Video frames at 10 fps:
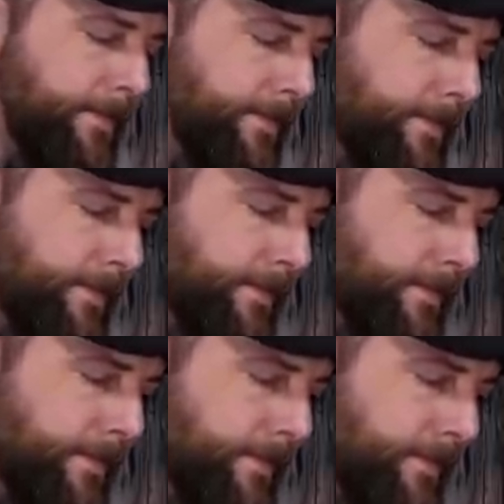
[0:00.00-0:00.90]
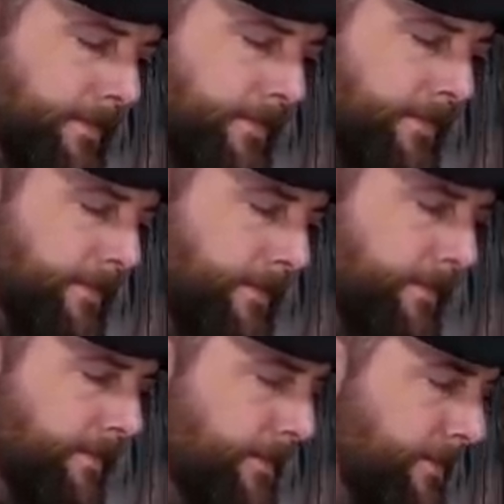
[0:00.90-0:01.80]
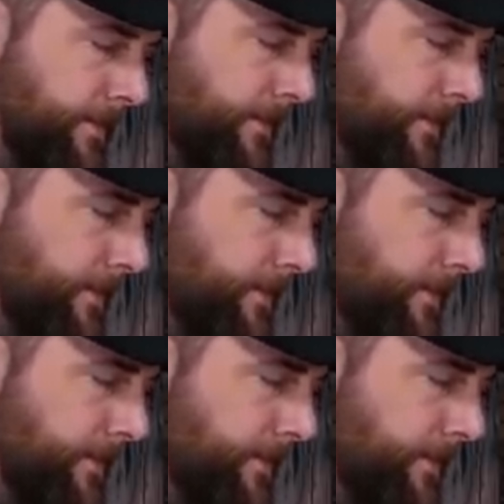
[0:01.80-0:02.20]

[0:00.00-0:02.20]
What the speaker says: This person isn't speaking.